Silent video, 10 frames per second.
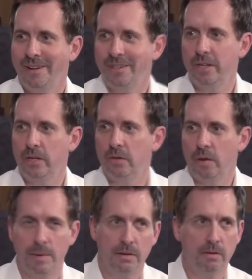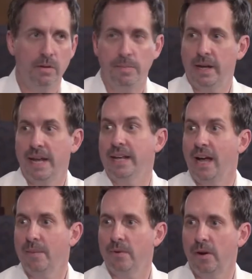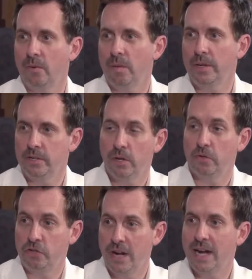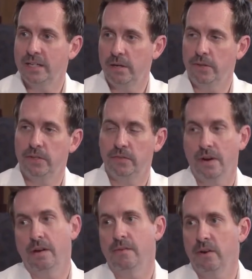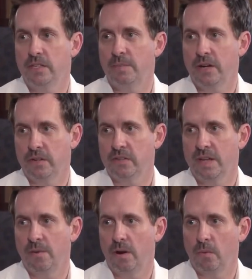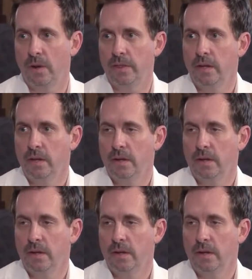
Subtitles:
to do, I mean, you could pick any copywriter in the world, but you chose John to do this very, very special seminar with?